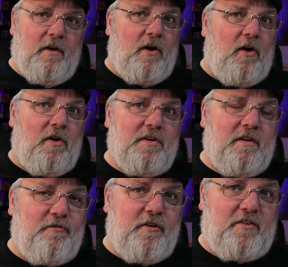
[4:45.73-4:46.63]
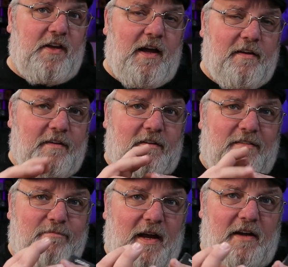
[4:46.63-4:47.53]
All different sizes
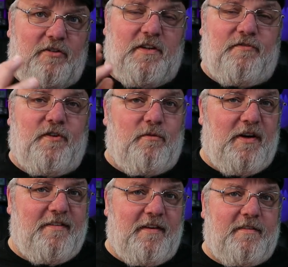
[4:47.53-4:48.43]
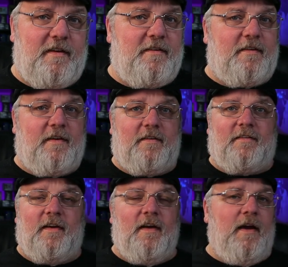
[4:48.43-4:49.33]
of mesh, different resistances,